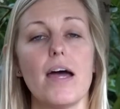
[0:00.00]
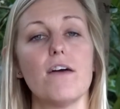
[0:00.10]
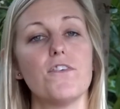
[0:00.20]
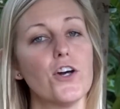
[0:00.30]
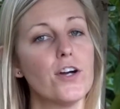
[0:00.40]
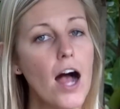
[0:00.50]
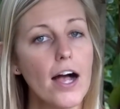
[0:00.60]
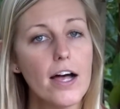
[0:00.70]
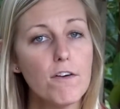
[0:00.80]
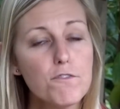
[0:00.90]
But if you're
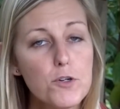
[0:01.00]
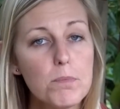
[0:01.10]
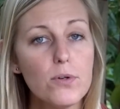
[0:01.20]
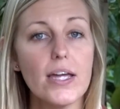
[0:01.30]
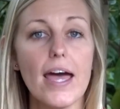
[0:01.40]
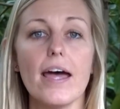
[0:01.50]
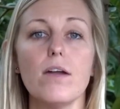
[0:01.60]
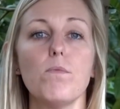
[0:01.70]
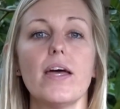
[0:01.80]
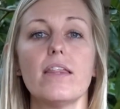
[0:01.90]
not comfortable
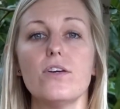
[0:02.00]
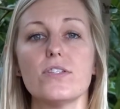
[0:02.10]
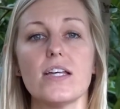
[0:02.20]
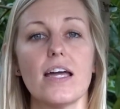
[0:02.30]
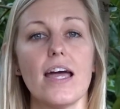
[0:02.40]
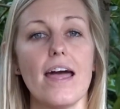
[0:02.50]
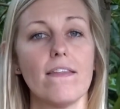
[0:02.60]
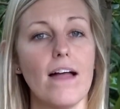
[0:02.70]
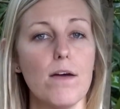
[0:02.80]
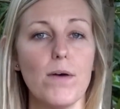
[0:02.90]
yet with using a
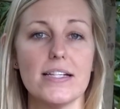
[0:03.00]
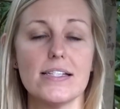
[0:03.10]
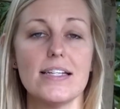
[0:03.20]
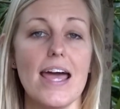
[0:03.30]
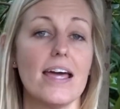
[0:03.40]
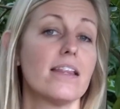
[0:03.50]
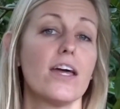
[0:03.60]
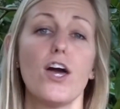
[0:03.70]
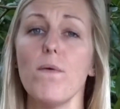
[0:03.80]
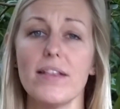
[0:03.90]
lightweight stake,
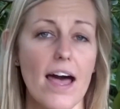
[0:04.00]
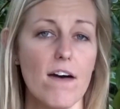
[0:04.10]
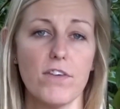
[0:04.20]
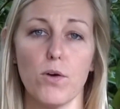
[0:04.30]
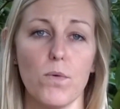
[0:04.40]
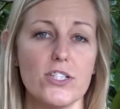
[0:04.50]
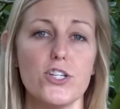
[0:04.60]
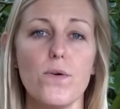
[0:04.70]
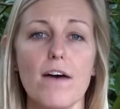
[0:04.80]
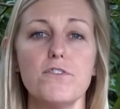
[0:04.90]
then go with the heavier
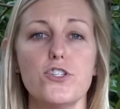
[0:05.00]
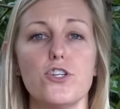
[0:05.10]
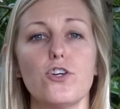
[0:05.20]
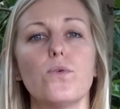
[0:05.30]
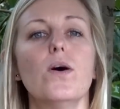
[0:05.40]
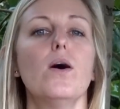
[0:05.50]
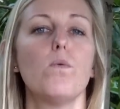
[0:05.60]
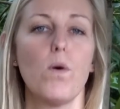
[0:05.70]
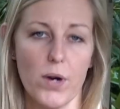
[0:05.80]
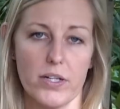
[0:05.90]
ones. You have to do
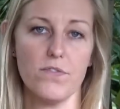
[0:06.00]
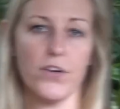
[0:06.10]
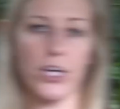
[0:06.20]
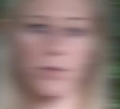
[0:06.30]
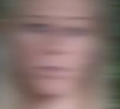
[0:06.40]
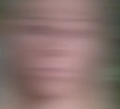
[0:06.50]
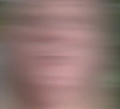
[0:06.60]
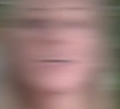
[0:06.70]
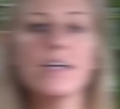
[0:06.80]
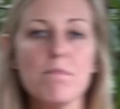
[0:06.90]
what works for you.
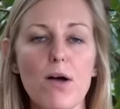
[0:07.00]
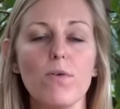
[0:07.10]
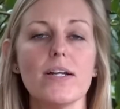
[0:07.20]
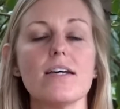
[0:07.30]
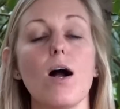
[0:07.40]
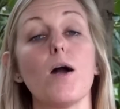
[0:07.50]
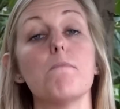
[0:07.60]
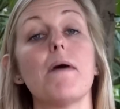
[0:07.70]
Next up, I wanna talk